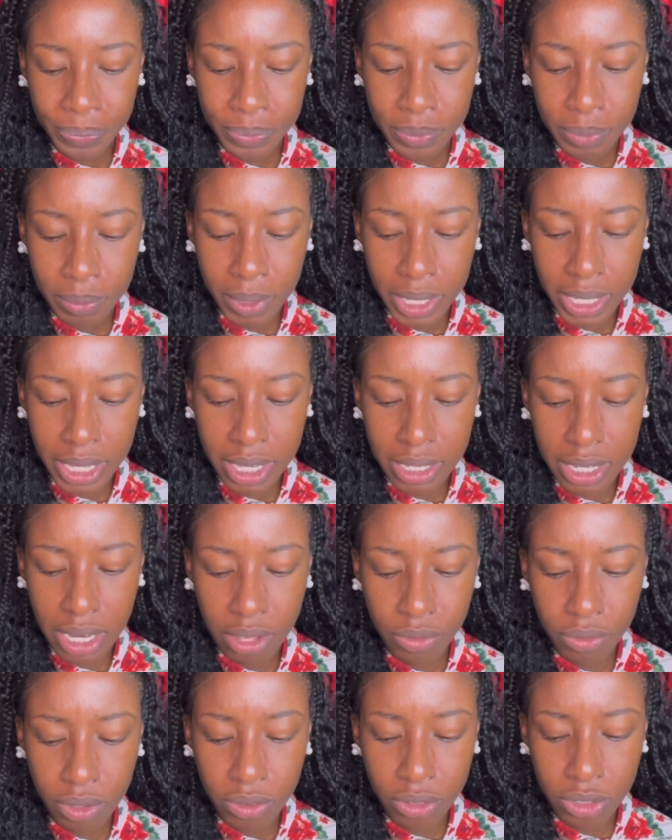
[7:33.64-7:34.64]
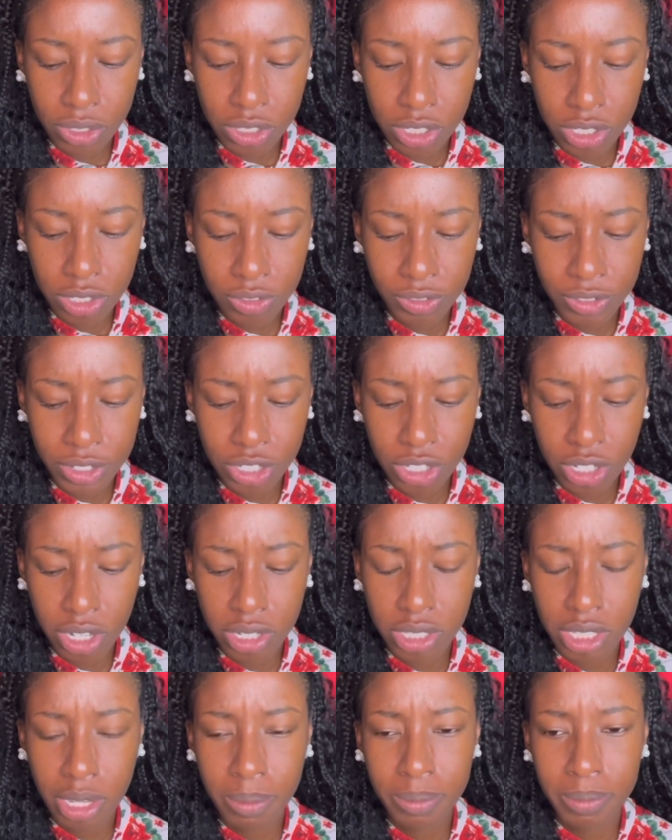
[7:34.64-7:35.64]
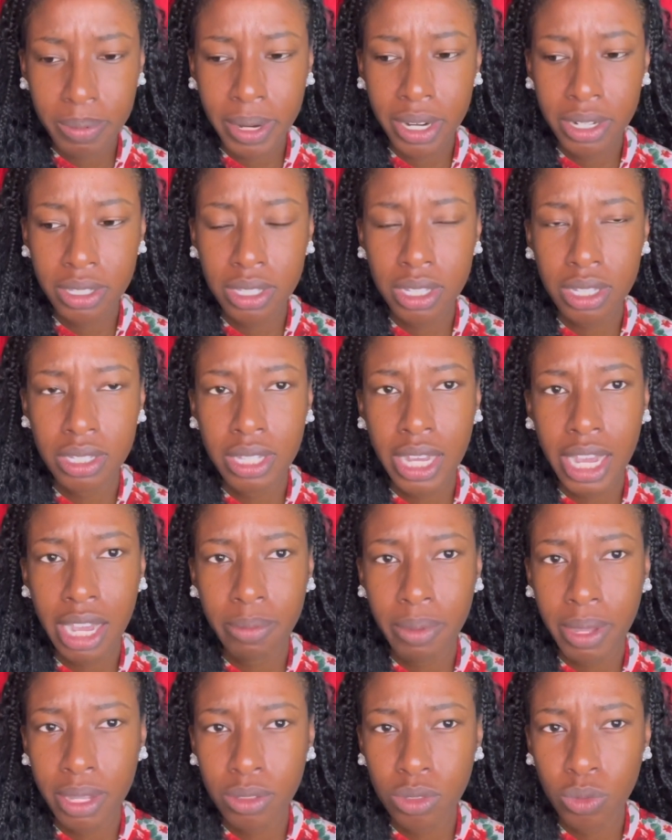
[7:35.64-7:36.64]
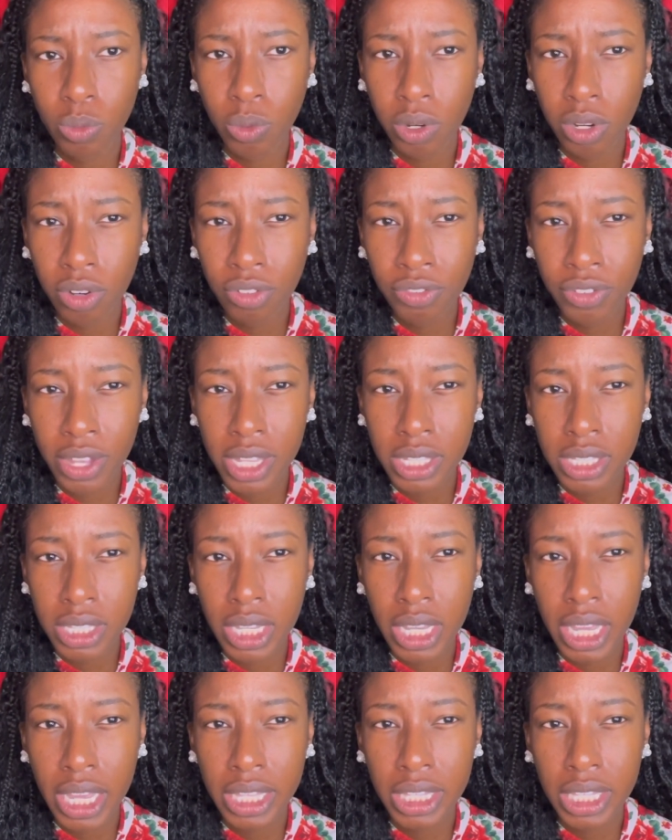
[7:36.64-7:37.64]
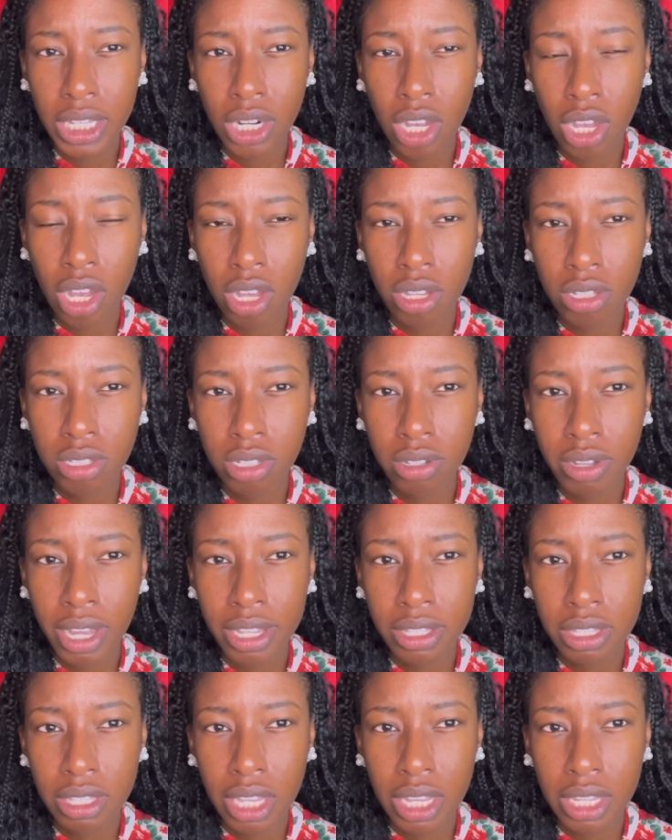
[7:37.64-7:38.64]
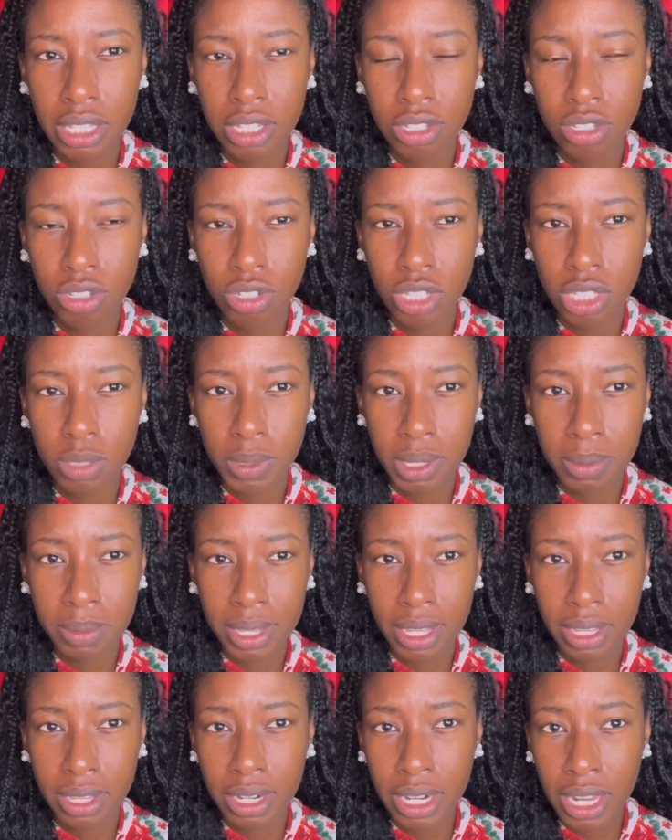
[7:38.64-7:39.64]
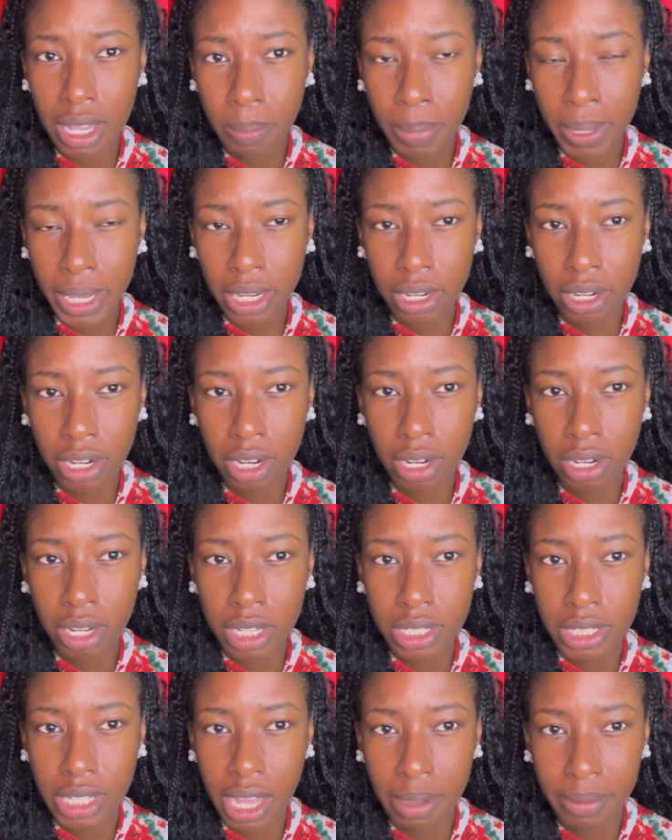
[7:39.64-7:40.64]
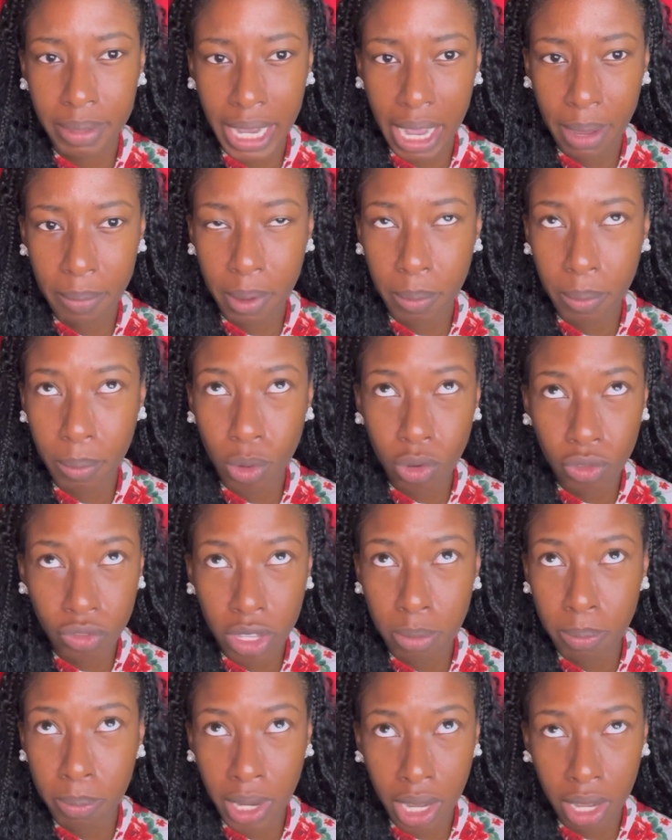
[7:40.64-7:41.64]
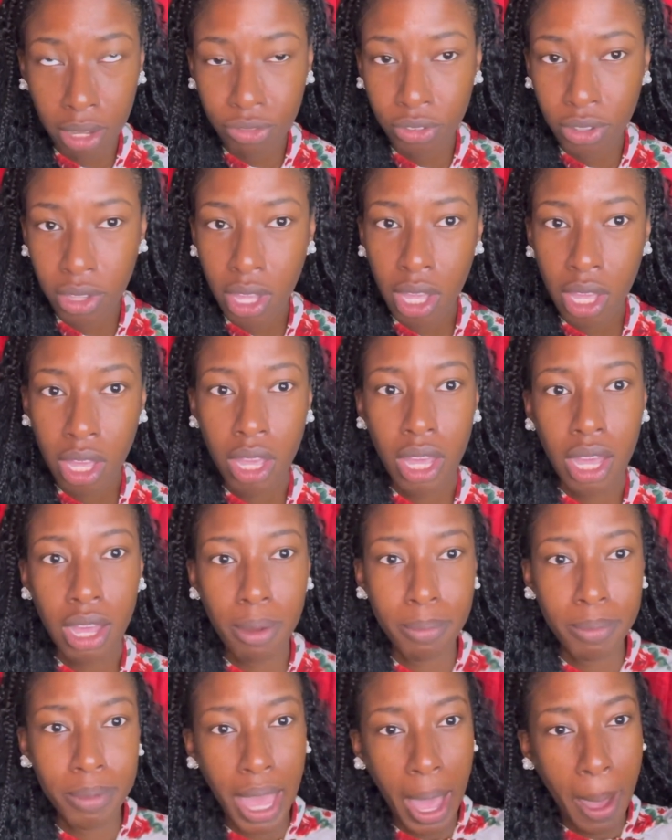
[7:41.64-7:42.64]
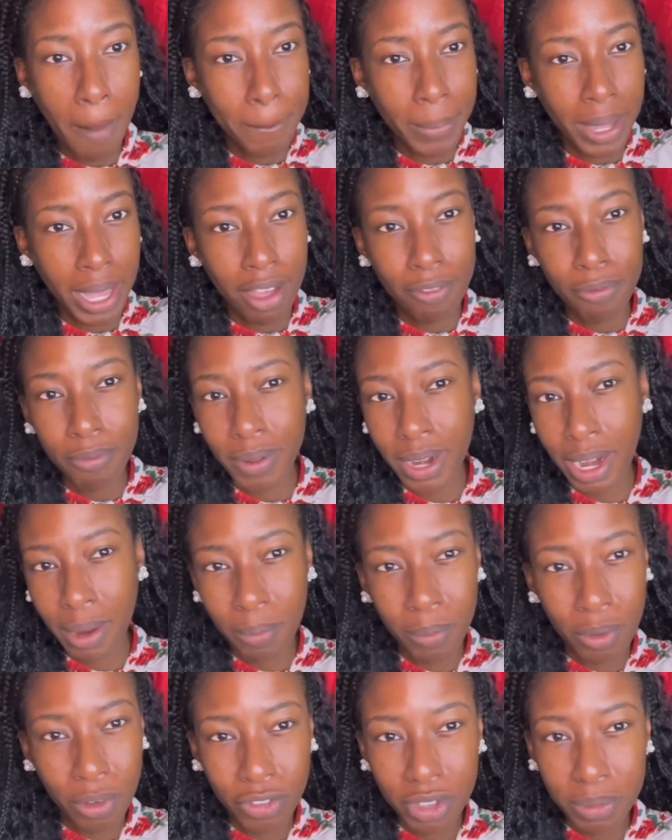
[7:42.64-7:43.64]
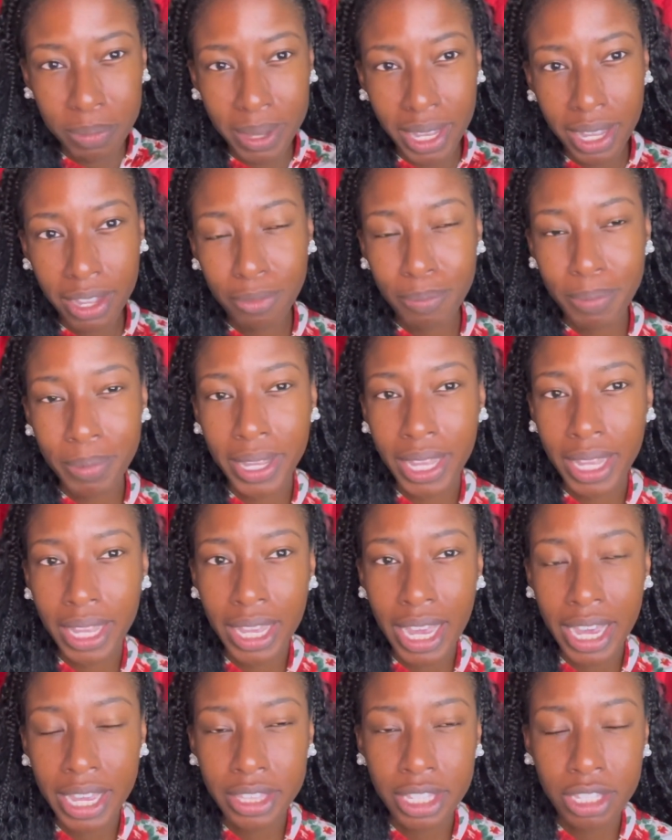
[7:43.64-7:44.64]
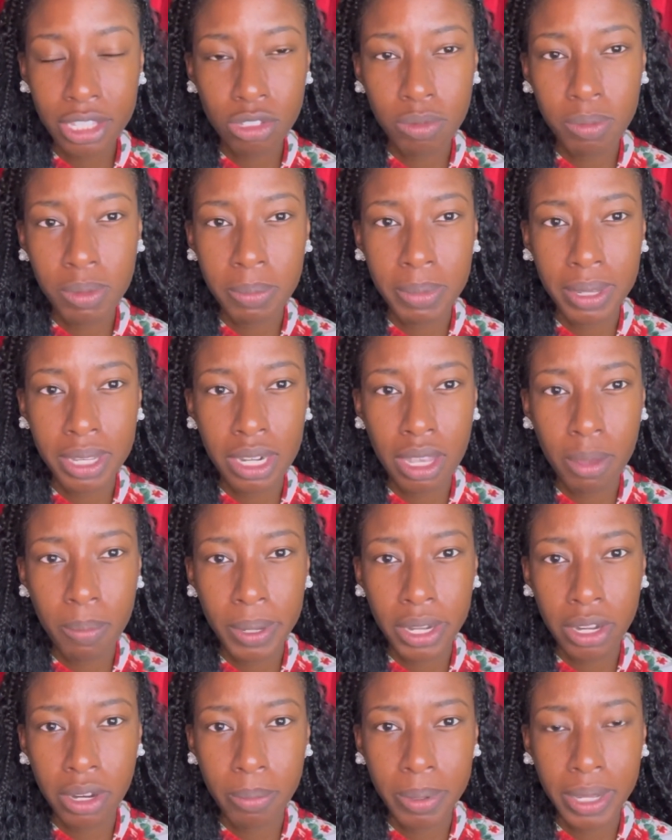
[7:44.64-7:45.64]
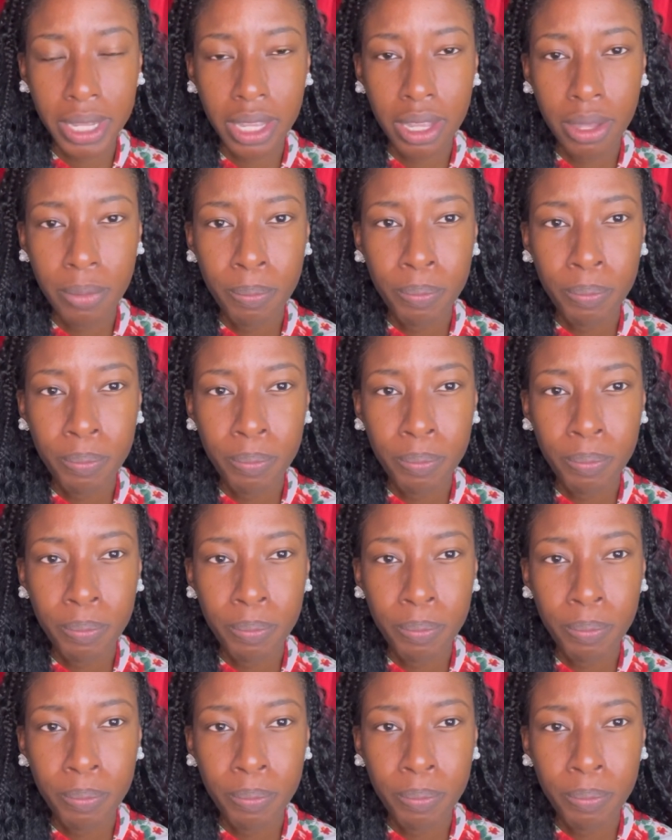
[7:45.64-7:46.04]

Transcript: But yeah, definitely for sure, some parts of the timelines were fuzzy. And then also, I think this is just me being a nitpicker, because I'm a movie buff. I'm not buff, but I'm a movie buff. But I think this is me being a nitpicker. But